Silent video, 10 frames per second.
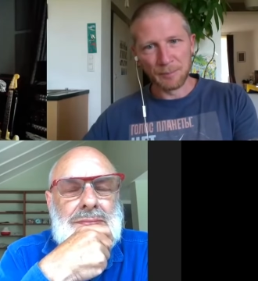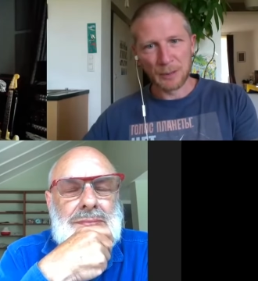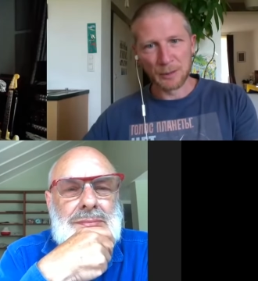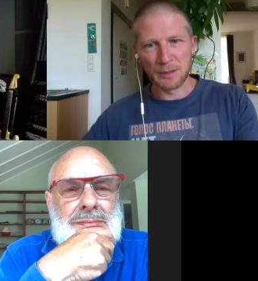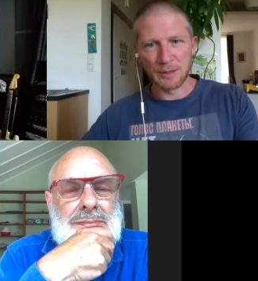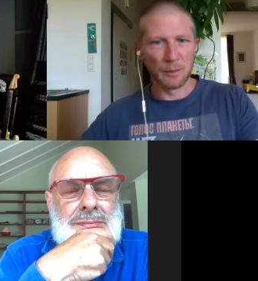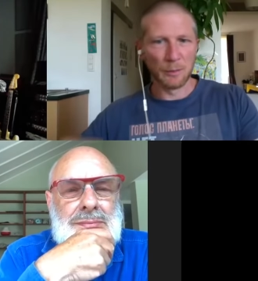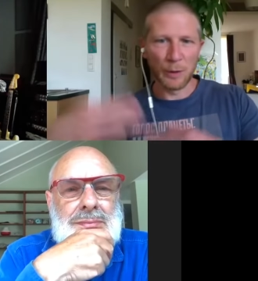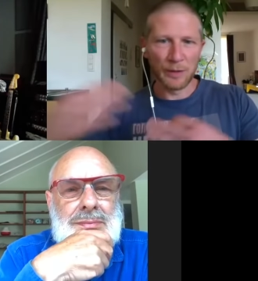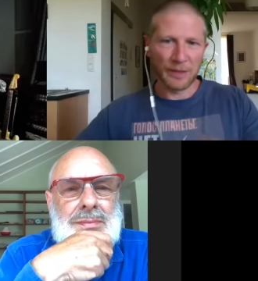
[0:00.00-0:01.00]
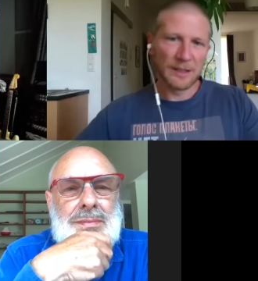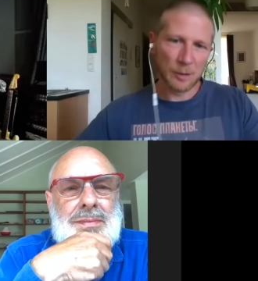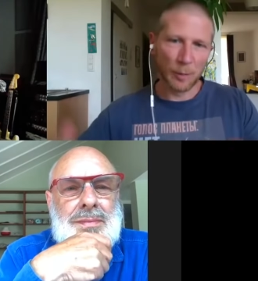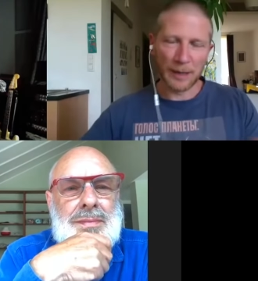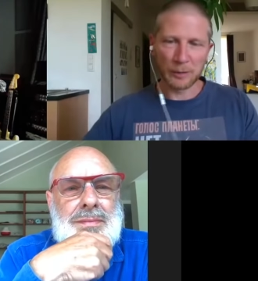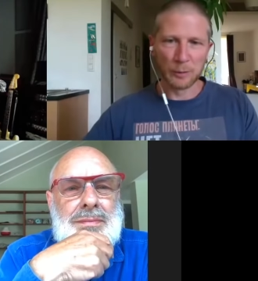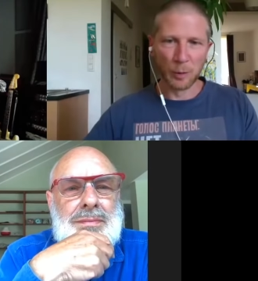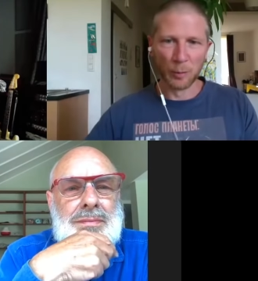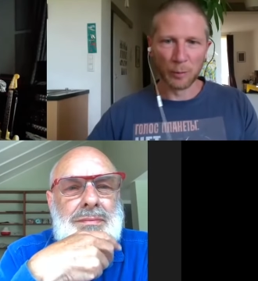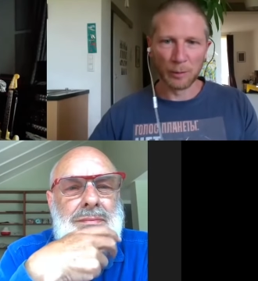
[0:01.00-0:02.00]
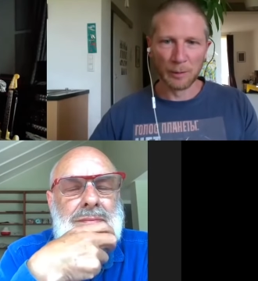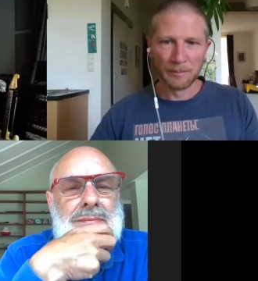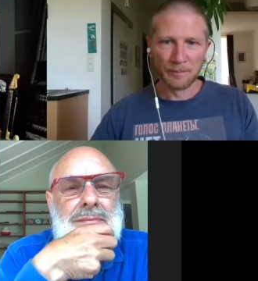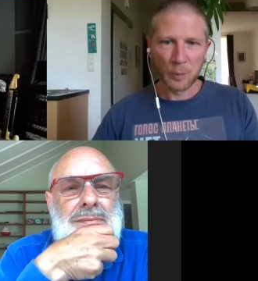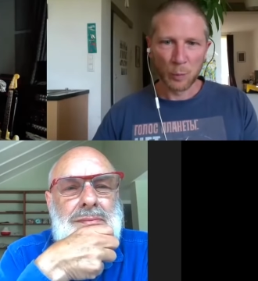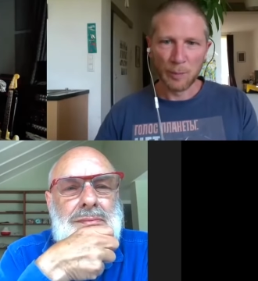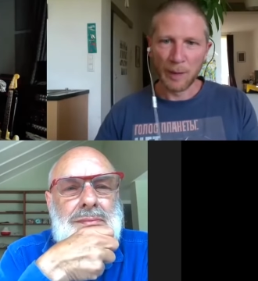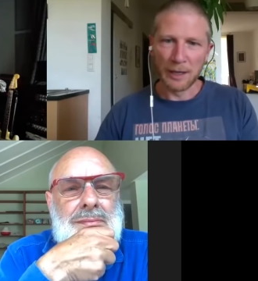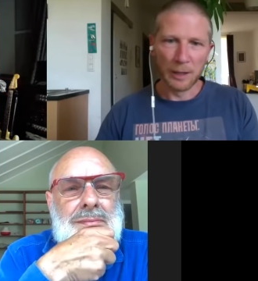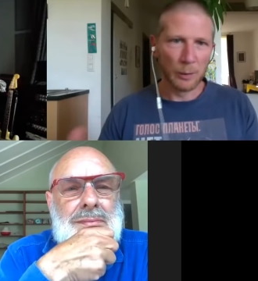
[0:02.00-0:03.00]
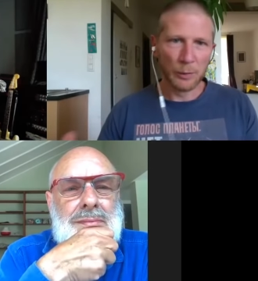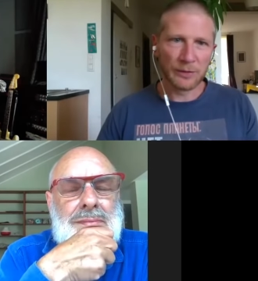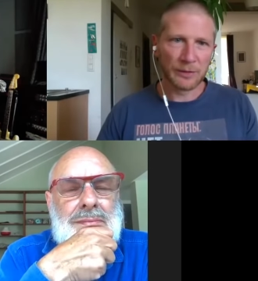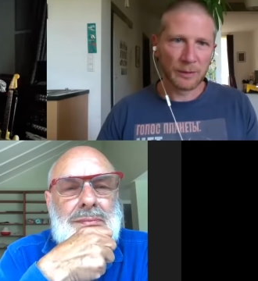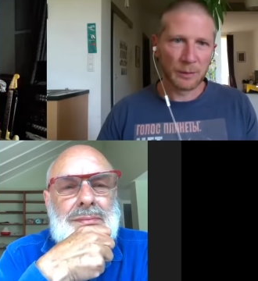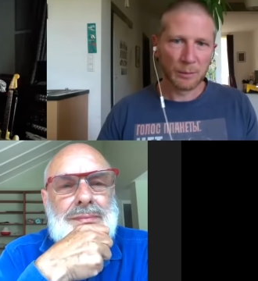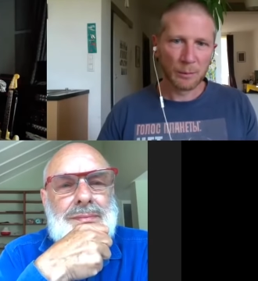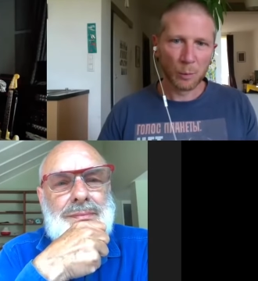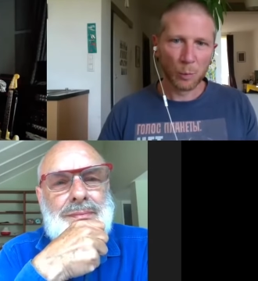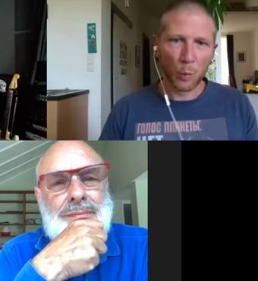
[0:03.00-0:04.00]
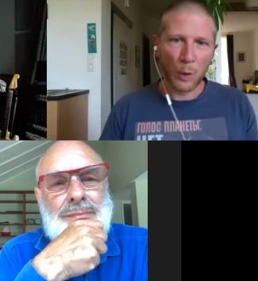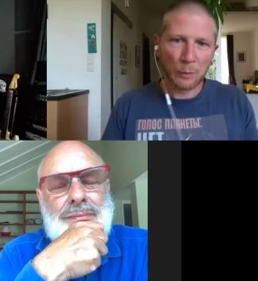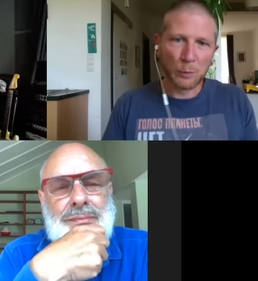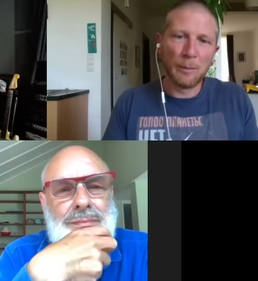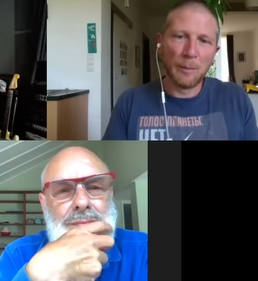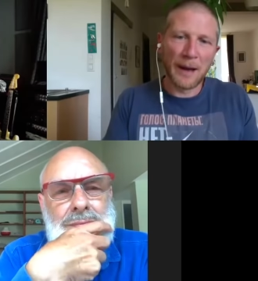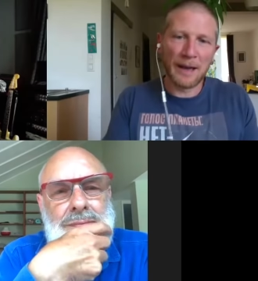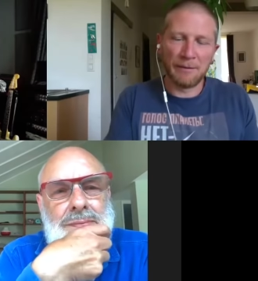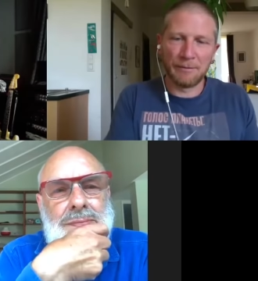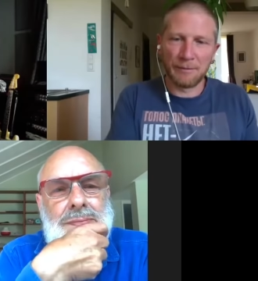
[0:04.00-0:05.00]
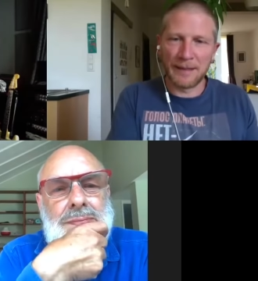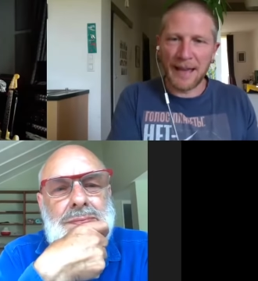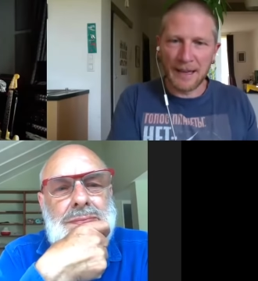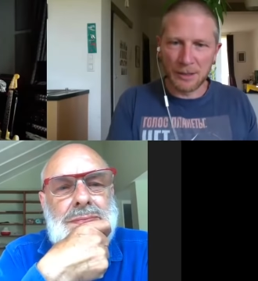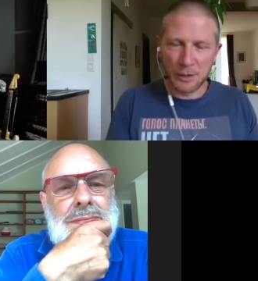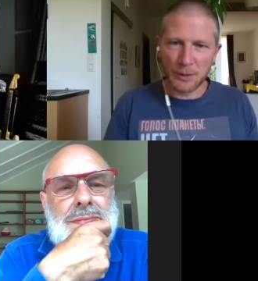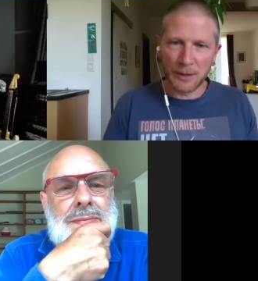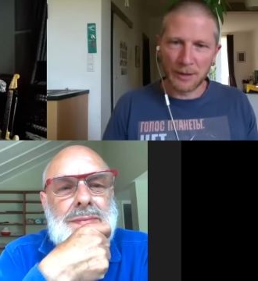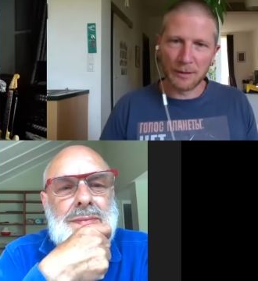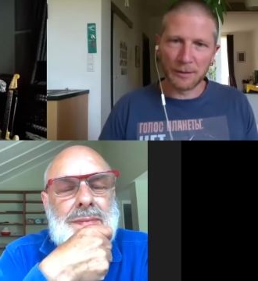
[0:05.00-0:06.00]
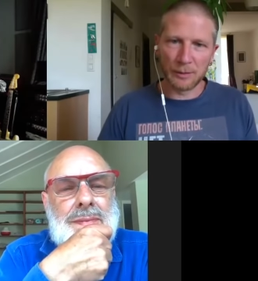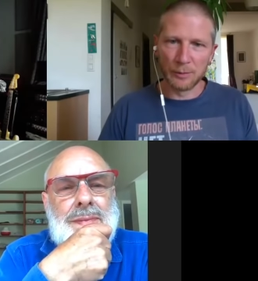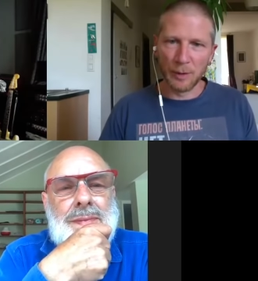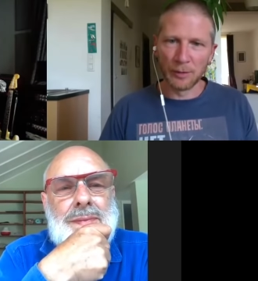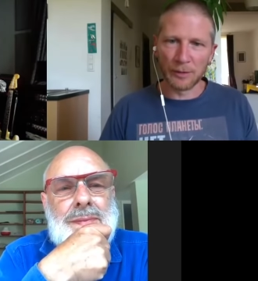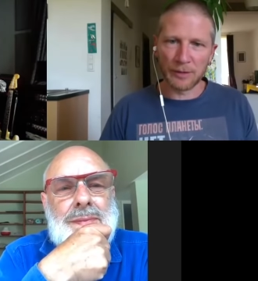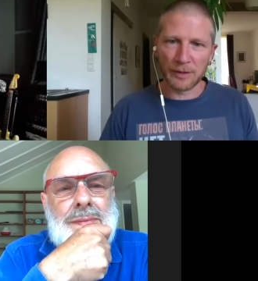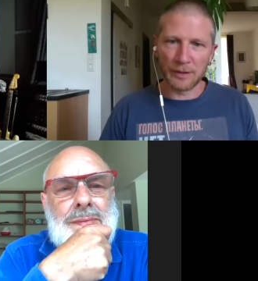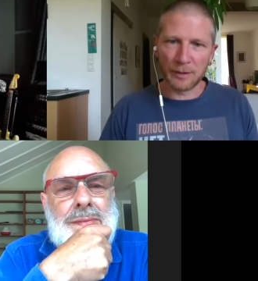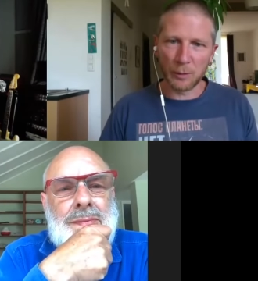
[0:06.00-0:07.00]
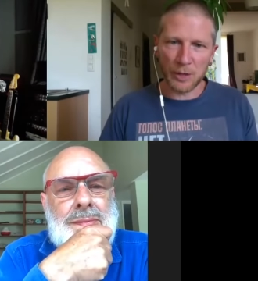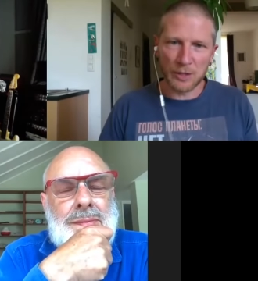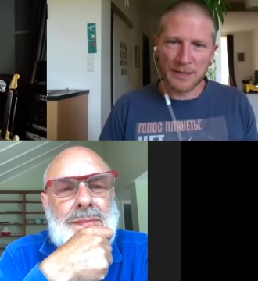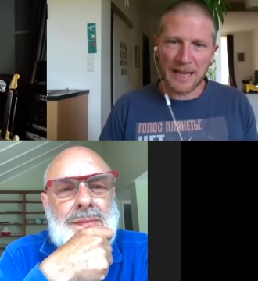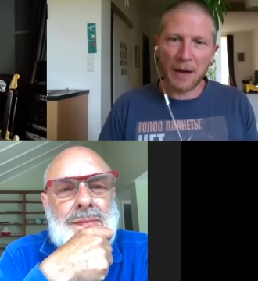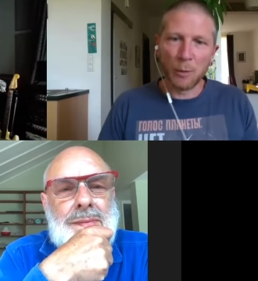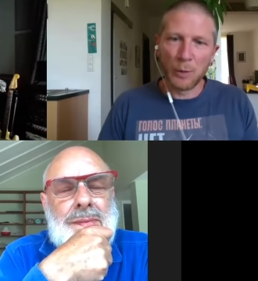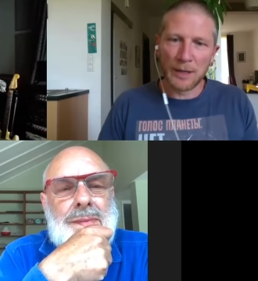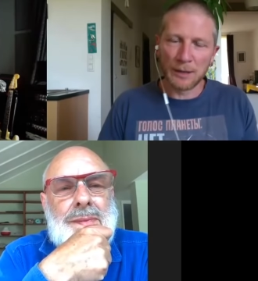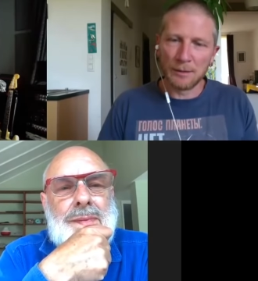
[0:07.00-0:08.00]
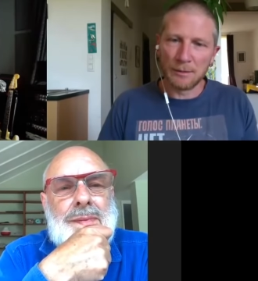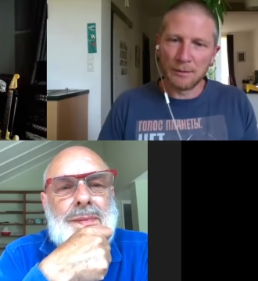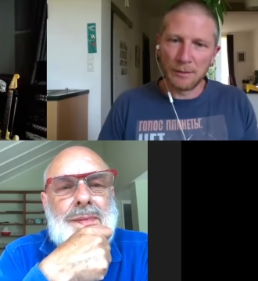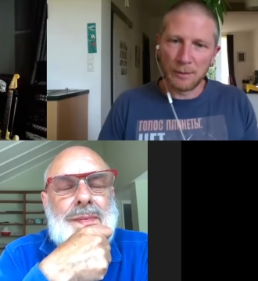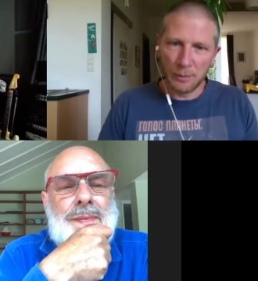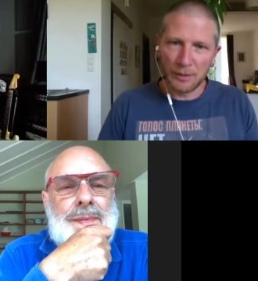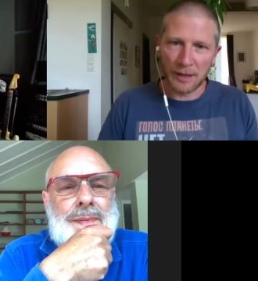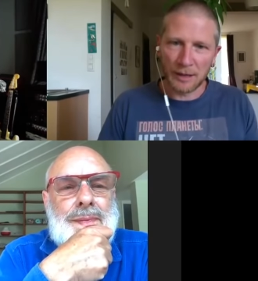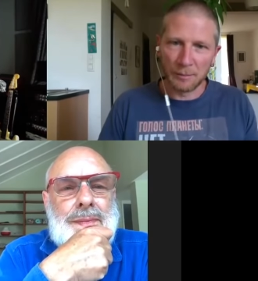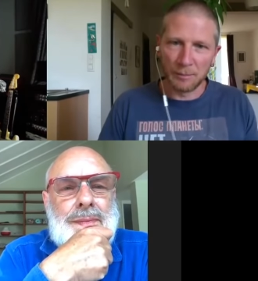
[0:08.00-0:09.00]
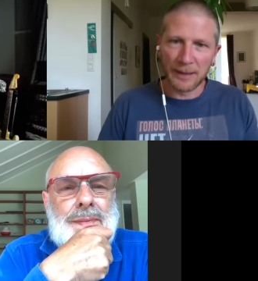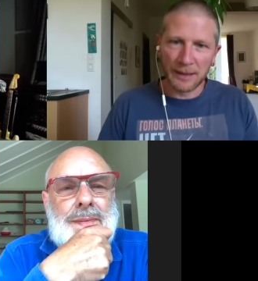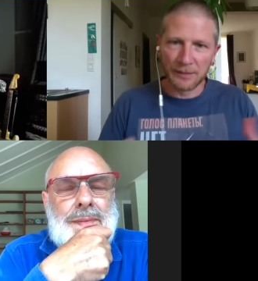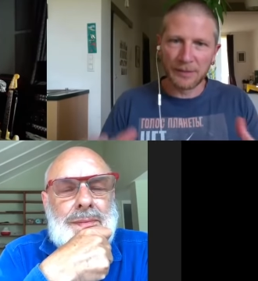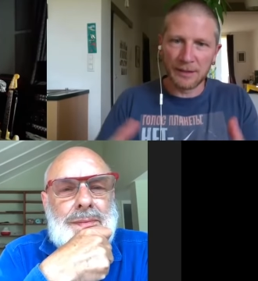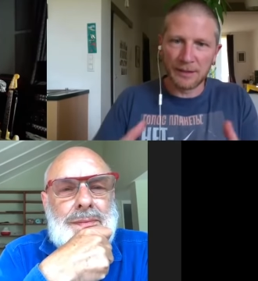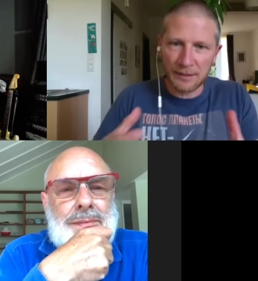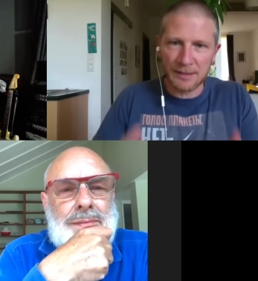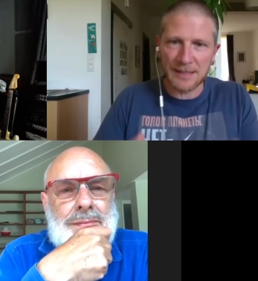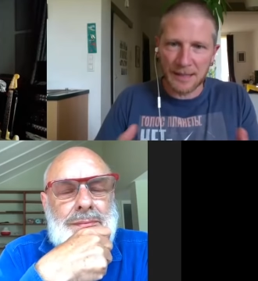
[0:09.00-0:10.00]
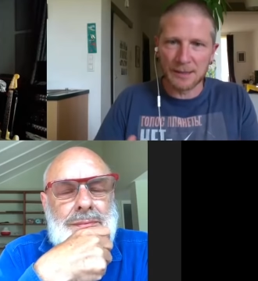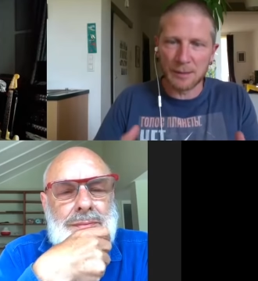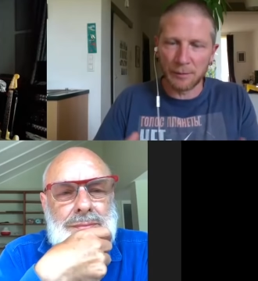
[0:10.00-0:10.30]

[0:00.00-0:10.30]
Speaker 1: because you know when things go back to normal we might lose what we might have gained during those two months and the question is how we can do that build this sense of